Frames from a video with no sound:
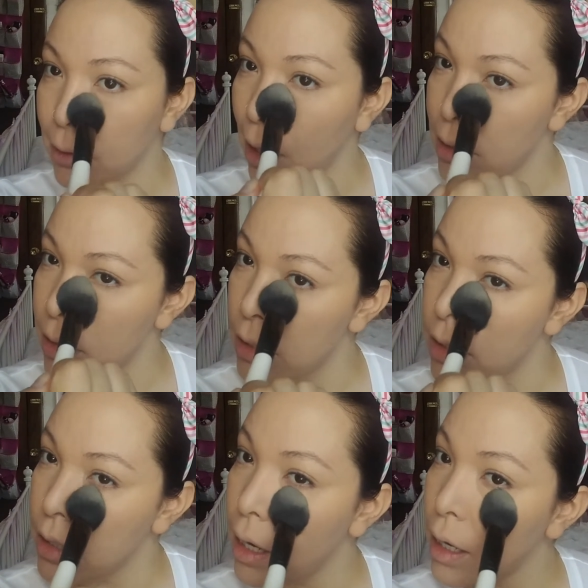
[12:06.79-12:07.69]
constantly
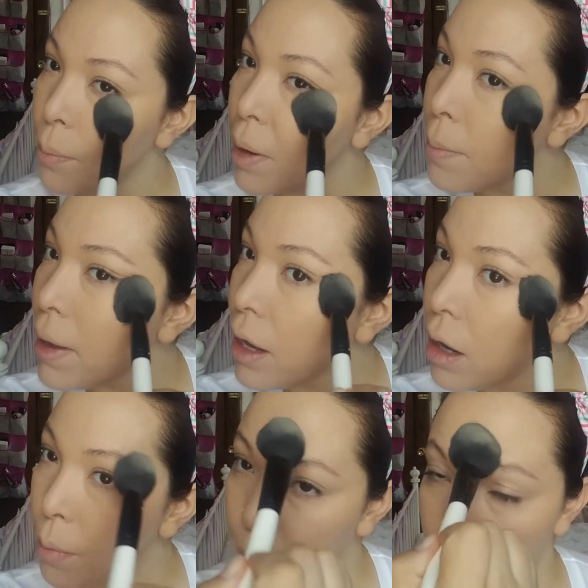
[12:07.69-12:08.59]
setting my
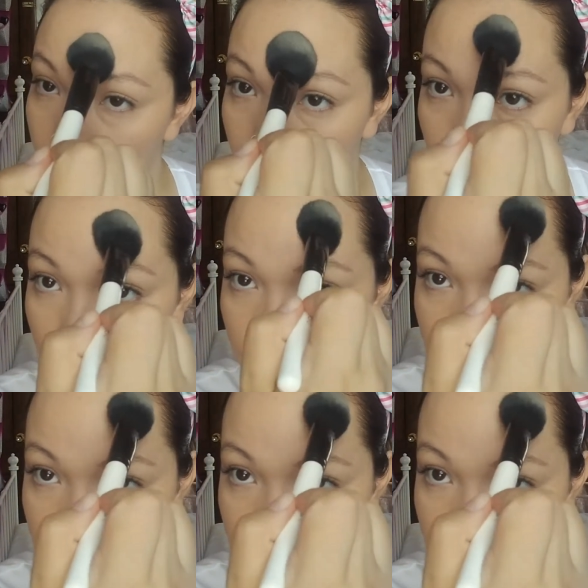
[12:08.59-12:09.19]
makeup with